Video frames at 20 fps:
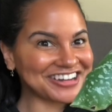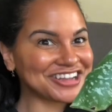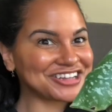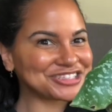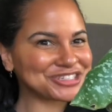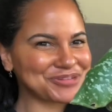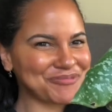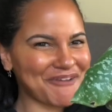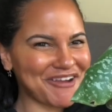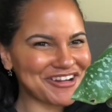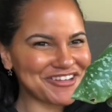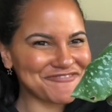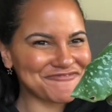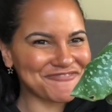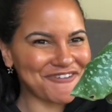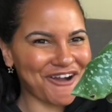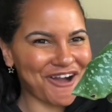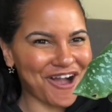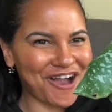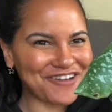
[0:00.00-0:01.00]
24
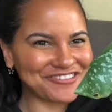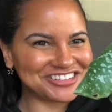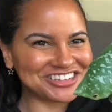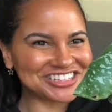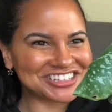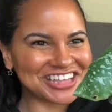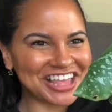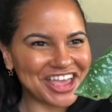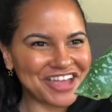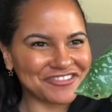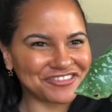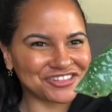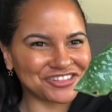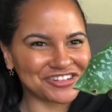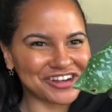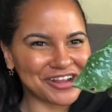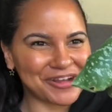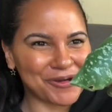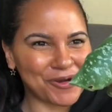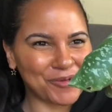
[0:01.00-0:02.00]
hours after
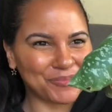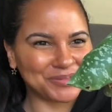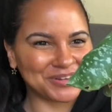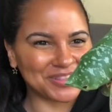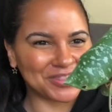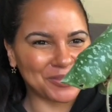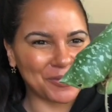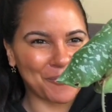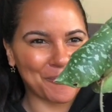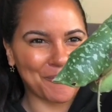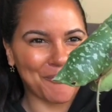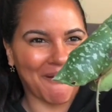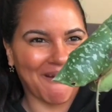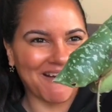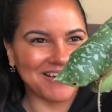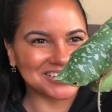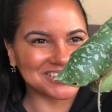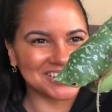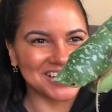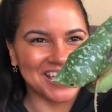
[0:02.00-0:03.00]
I opened the
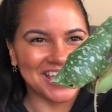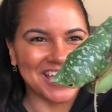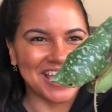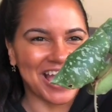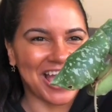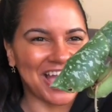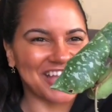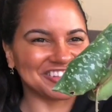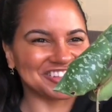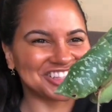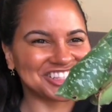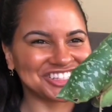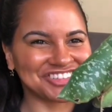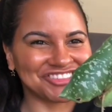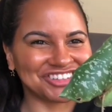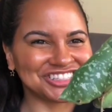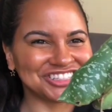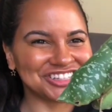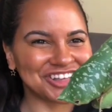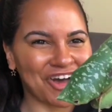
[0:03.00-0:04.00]
box. I'm so
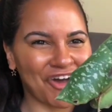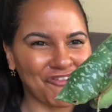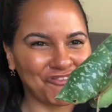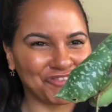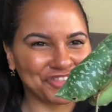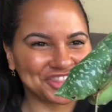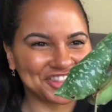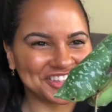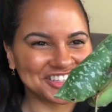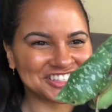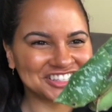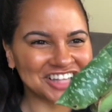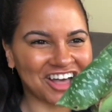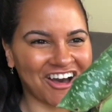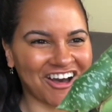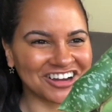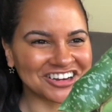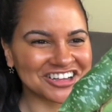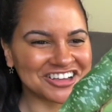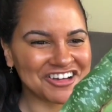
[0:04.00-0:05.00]
in love with this
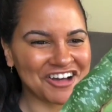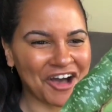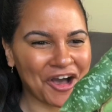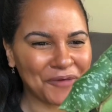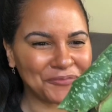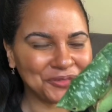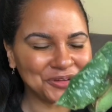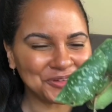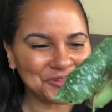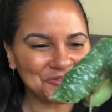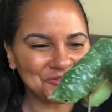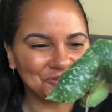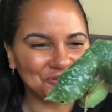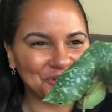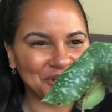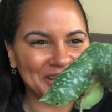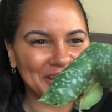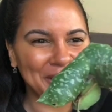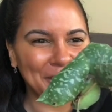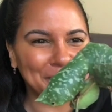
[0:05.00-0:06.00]
uncommon
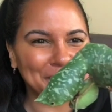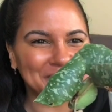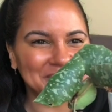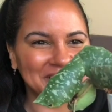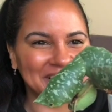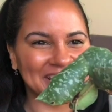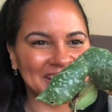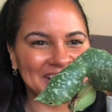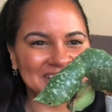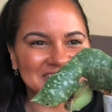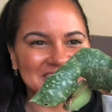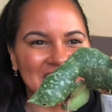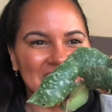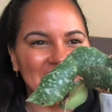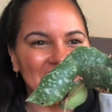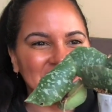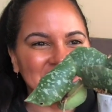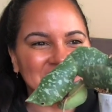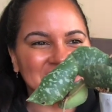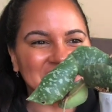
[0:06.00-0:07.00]
rare plant.
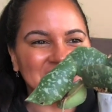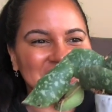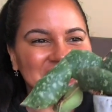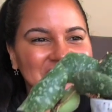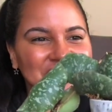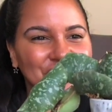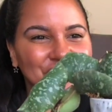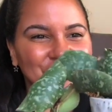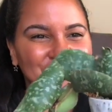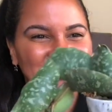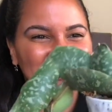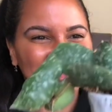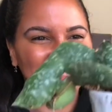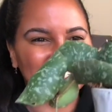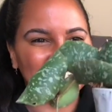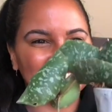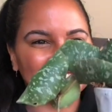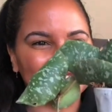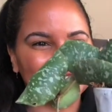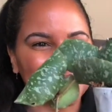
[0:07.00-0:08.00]
The leaf is
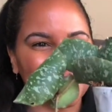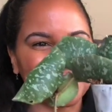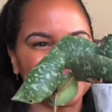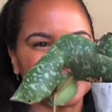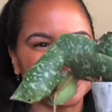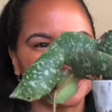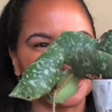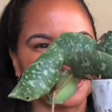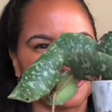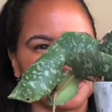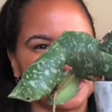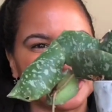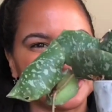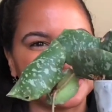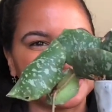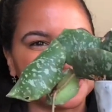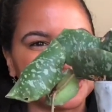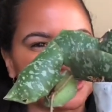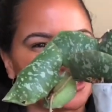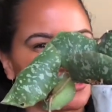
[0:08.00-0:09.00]
just so
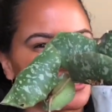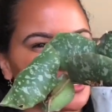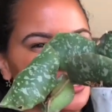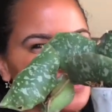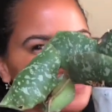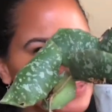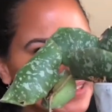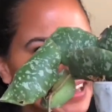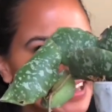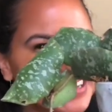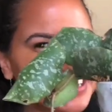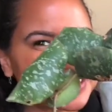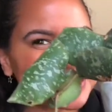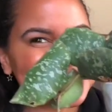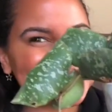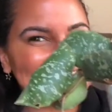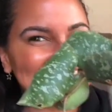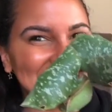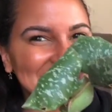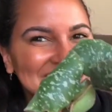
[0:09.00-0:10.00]
interesting. So this plant is
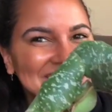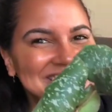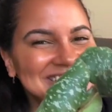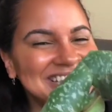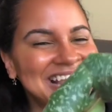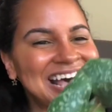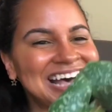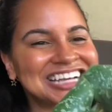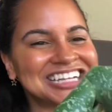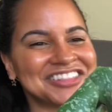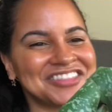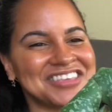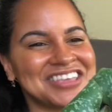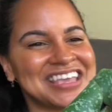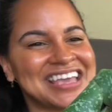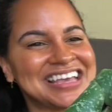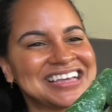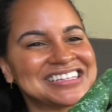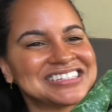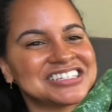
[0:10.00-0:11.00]
not as healthy
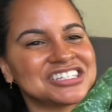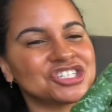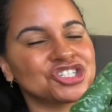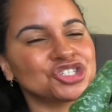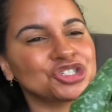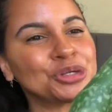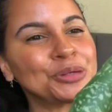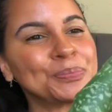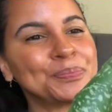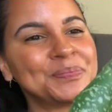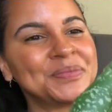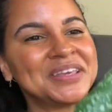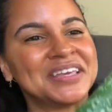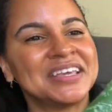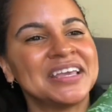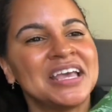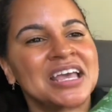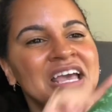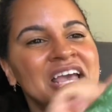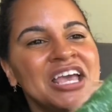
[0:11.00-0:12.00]
as it should
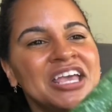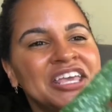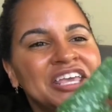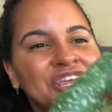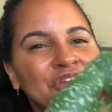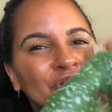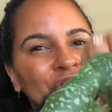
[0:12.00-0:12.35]
be. Here on the